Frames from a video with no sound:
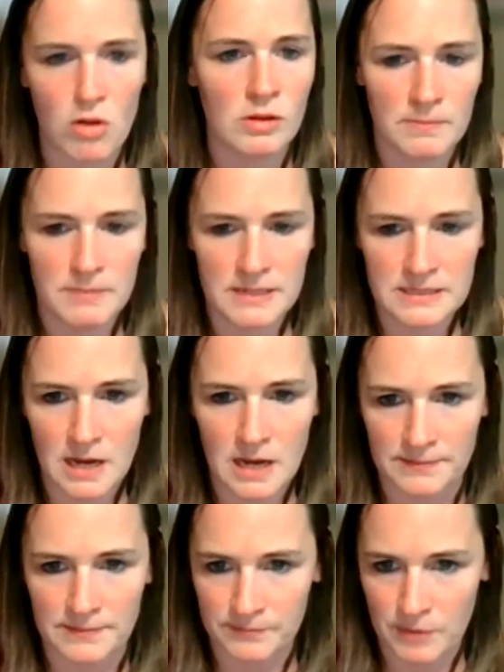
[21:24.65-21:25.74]
Poll
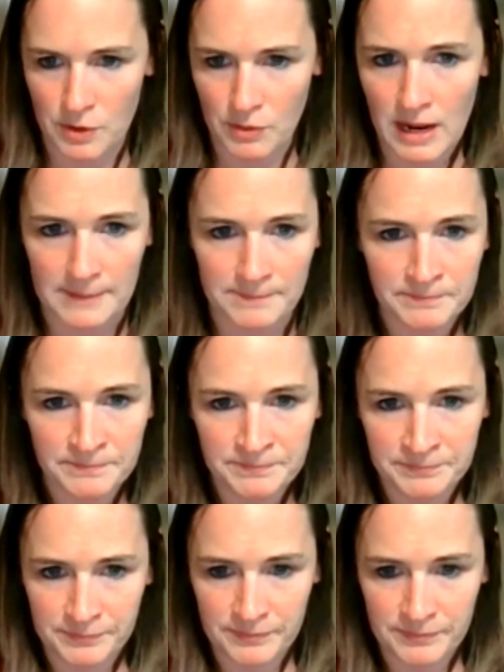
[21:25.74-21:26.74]
be done. Okay,